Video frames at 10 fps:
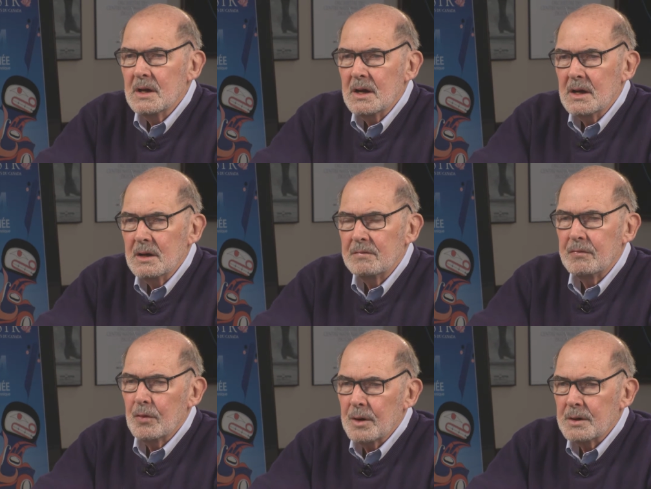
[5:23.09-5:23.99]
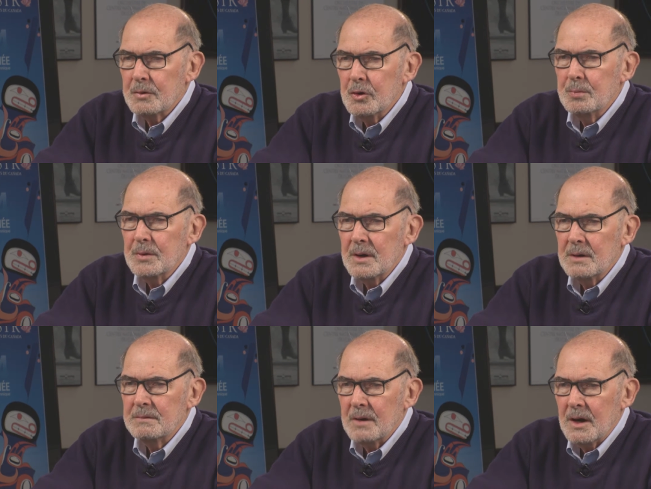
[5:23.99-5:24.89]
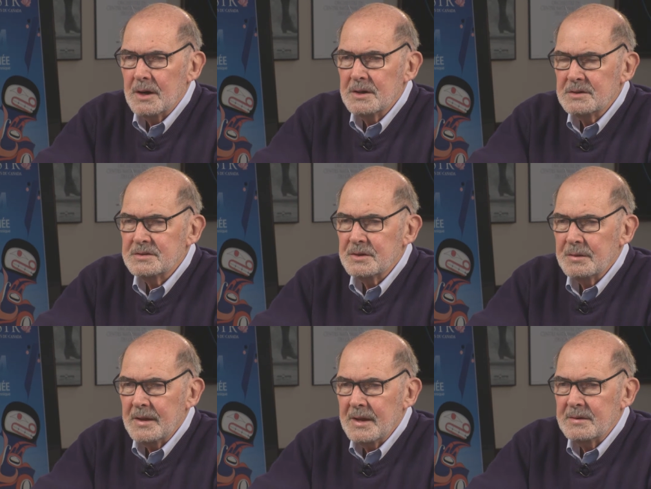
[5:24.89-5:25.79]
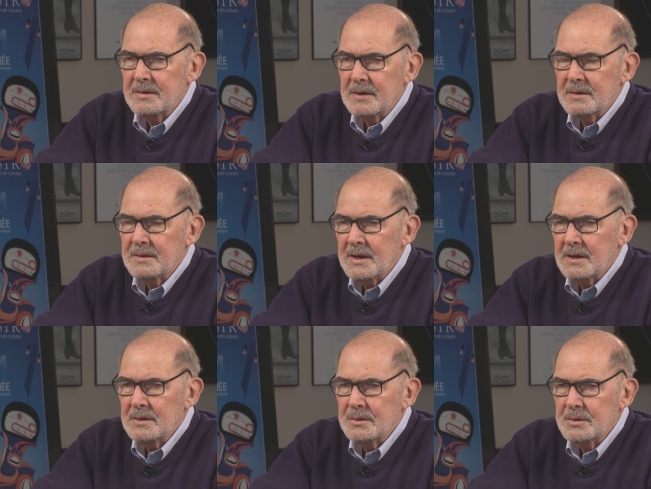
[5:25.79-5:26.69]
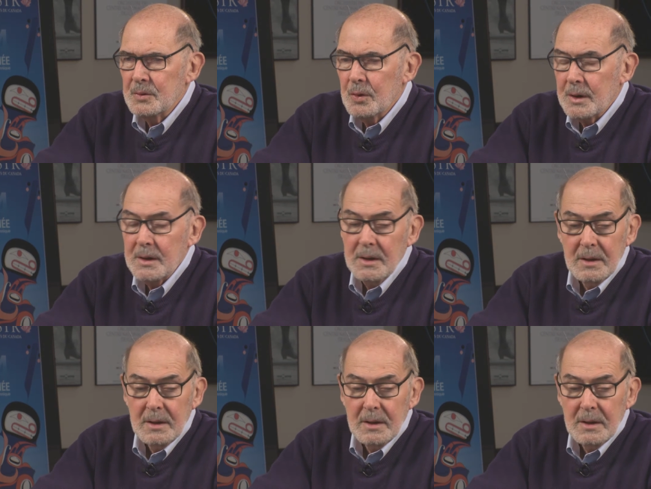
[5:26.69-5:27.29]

uh, for a group of artists so that uh, they can do their work.